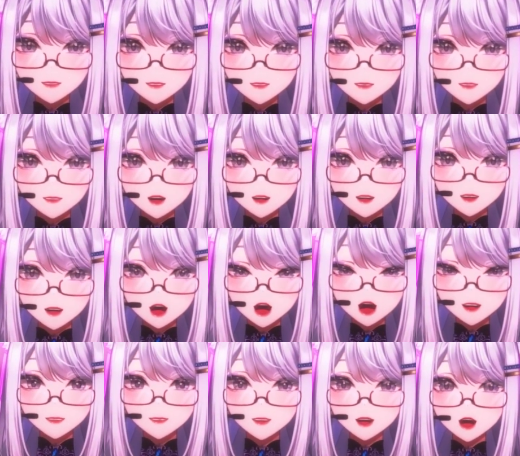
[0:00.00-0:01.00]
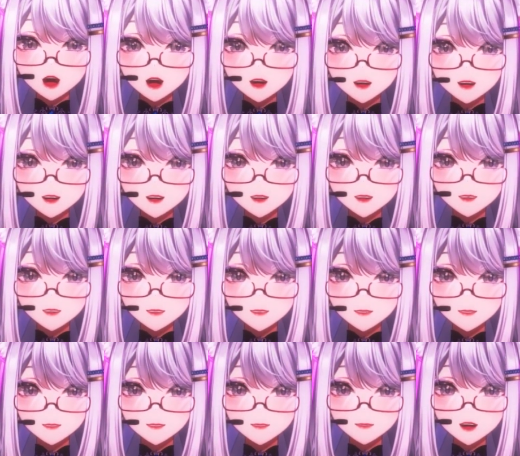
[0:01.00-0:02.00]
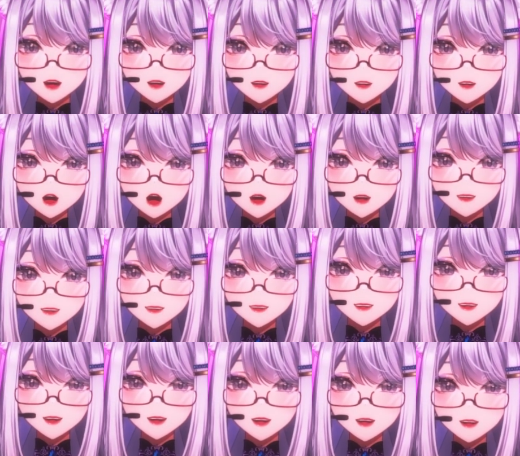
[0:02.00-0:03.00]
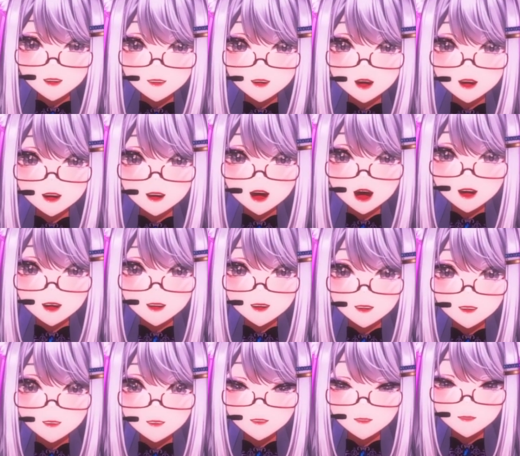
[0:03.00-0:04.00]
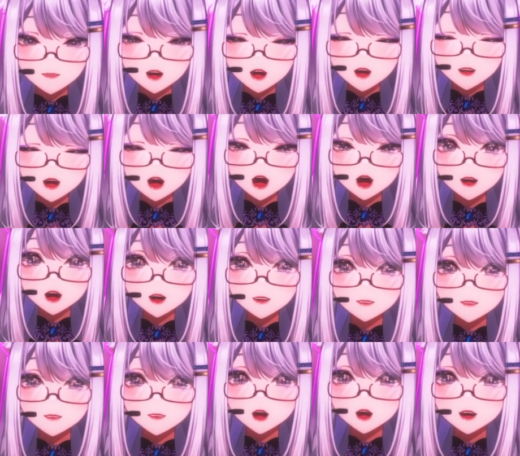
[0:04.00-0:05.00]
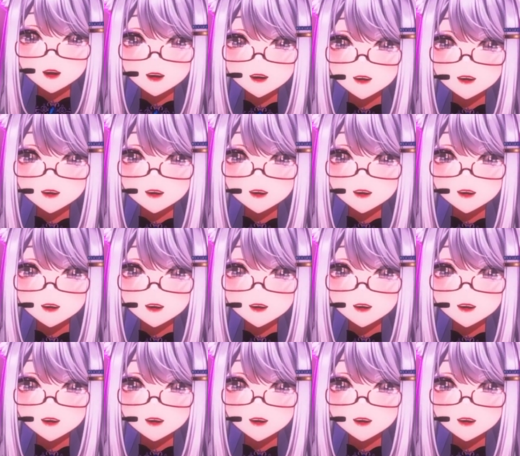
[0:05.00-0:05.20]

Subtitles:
I couldn't breathe. My heart started racing, my mind spinning.